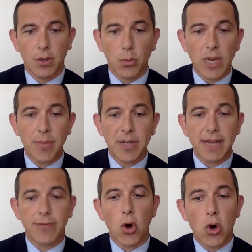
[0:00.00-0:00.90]
We
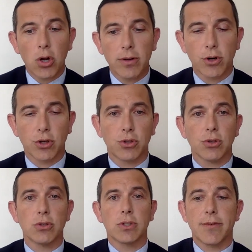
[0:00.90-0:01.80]
believe all of our
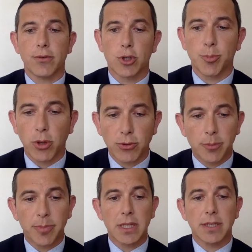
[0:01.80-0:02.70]
students have a
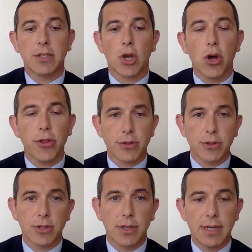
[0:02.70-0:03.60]
responsibility to
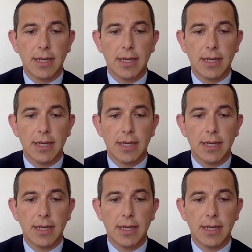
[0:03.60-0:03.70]
others